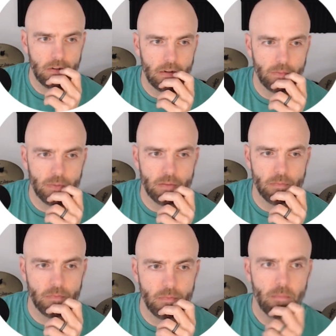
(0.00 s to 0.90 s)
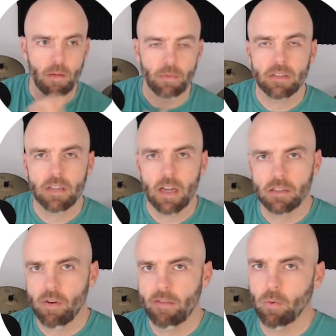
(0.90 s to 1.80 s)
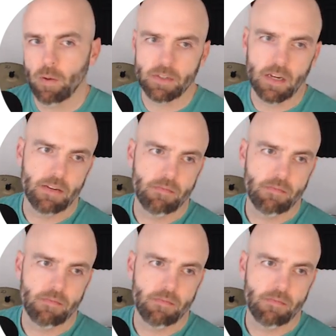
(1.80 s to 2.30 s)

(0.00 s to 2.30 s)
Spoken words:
I mean, maybe these guys don't have a website.